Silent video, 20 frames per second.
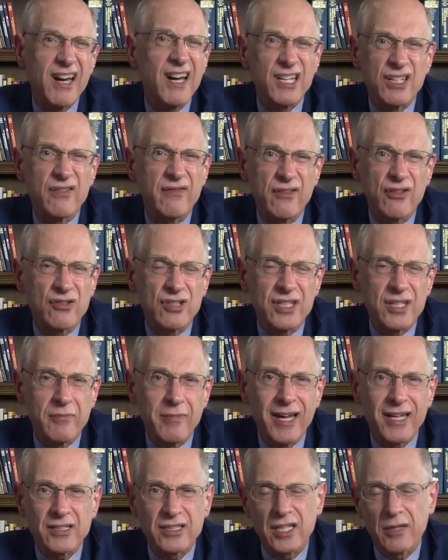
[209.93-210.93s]
controversy
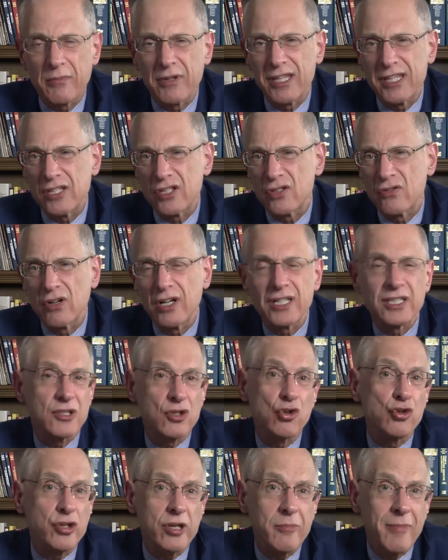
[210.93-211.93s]
about some of these drugs, is
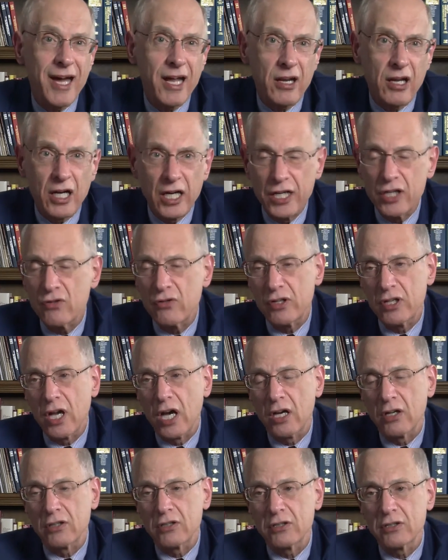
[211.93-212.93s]
only about one hundred
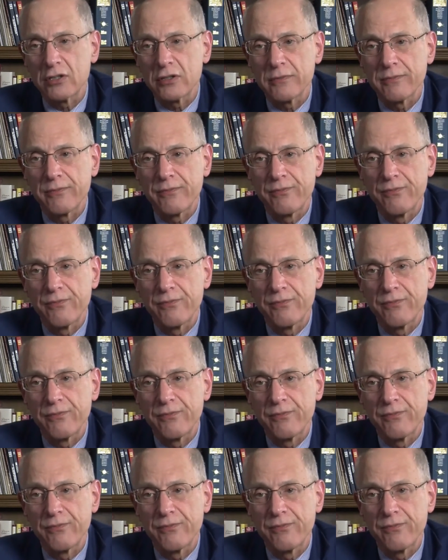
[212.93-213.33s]
dollars.